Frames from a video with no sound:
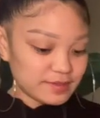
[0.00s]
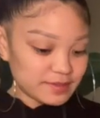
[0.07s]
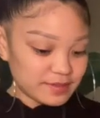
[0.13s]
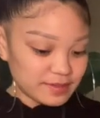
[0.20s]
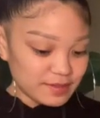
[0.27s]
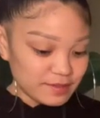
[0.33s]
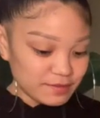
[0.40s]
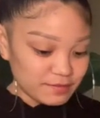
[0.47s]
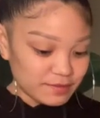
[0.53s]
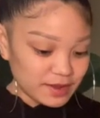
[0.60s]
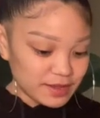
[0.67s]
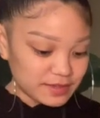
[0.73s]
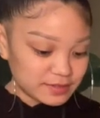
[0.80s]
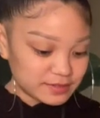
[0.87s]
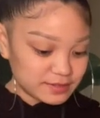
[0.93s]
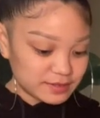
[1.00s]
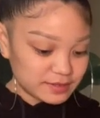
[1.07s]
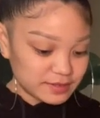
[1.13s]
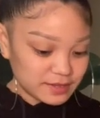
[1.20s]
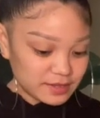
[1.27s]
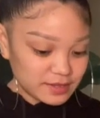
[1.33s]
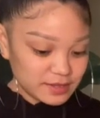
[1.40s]
Alright.
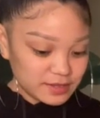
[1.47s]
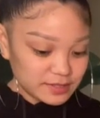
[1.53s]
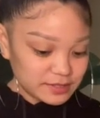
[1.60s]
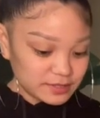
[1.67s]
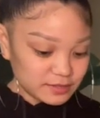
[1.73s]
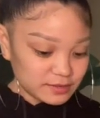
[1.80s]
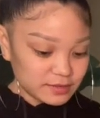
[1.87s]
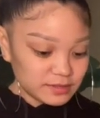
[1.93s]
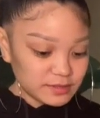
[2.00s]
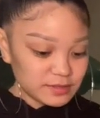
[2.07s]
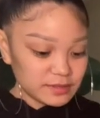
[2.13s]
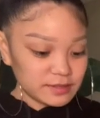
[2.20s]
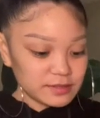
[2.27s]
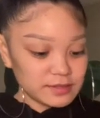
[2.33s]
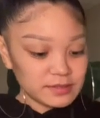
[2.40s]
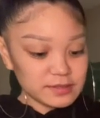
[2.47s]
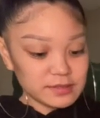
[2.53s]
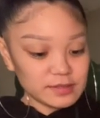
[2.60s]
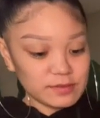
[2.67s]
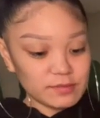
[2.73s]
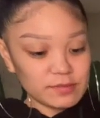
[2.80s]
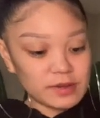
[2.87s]
So this is
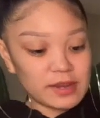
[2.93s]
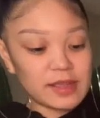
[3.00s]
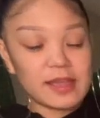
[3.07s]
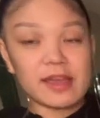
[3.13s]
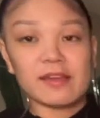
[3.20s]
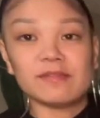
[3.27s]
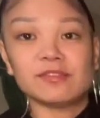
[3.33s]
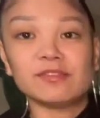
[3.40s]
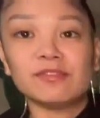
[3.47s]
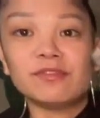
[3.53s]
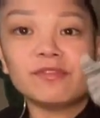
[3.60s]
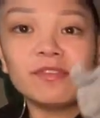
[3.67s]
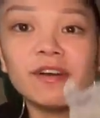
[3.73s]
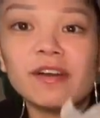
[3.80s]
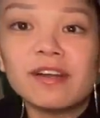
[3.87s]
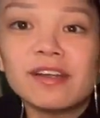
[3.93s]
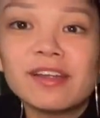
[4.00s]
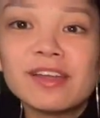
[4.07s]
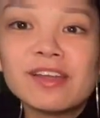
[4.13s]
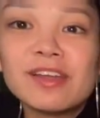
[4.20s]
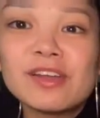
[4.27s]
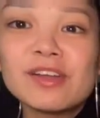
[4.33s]
what I have so far,
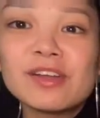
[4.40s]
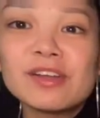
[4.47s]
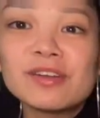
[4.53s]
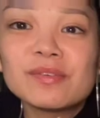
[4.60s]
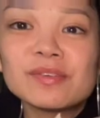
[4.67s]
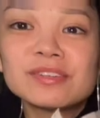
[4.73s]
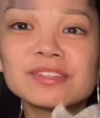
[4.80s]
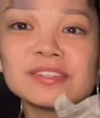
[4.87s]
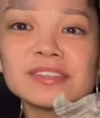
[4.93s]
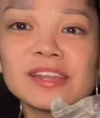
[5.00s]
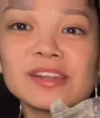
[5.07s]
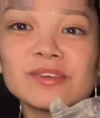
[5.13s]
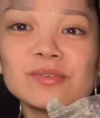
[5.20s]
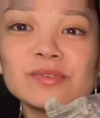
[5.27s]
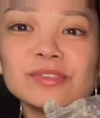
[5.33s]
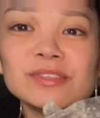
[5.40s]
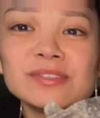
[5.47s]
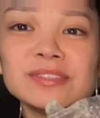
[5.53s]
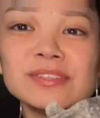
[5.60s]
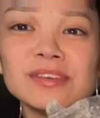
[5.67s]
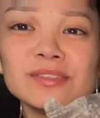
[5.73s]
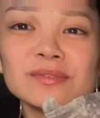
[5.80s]
which is kind of cool. You
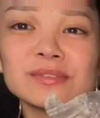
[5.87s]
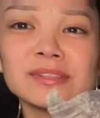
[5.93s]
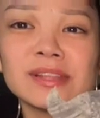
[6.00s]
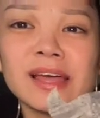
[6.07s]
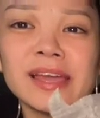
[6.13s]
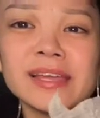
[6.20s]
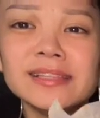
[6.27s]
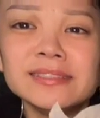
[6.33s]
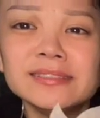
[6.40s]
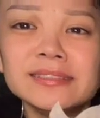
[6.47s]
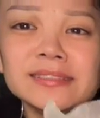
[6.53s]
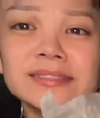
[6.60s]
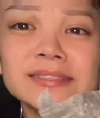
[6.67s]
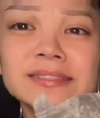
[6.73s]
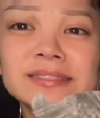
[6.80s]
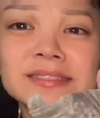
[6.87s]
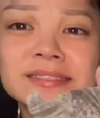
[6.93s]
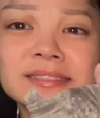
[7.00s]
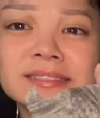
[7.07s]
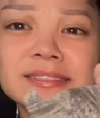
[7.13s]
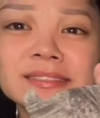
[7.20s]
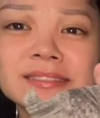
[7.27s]
see all those lines?
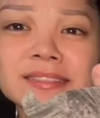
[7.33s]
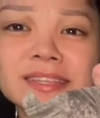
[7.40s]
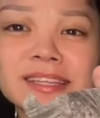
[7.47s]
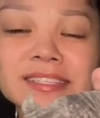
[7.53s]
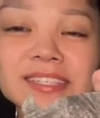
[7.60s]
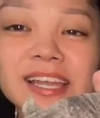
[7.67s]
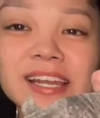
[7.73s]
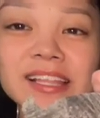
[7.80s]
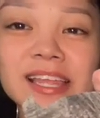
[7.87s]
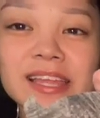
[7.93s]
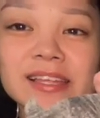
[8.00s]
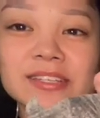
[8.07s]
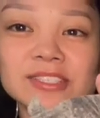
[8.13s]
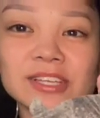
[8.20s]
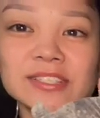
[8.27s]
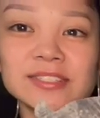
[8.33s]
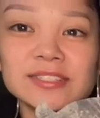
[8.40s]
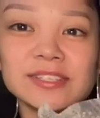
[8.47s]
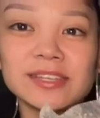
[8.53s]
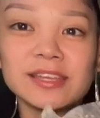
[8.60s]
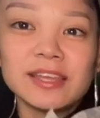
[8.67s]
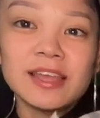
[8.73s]
It's kind of like
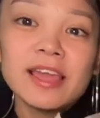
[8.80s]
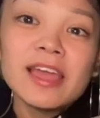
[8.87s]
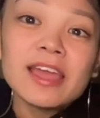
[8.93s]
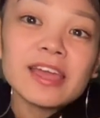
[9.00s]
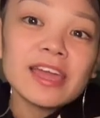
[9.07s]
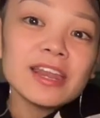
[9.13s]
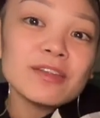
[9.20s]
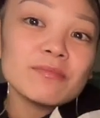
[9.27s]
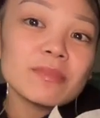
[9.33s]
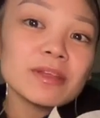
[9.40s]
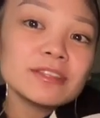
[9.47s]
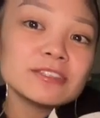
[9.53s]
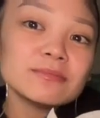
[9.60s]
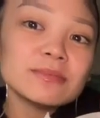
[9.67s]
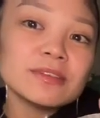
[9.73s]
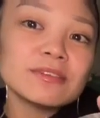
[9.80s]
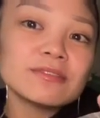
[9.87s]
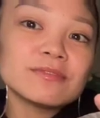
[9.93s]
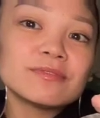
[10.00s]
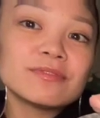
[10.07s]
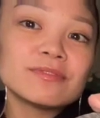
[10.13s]
dusty. It kind of reminds me of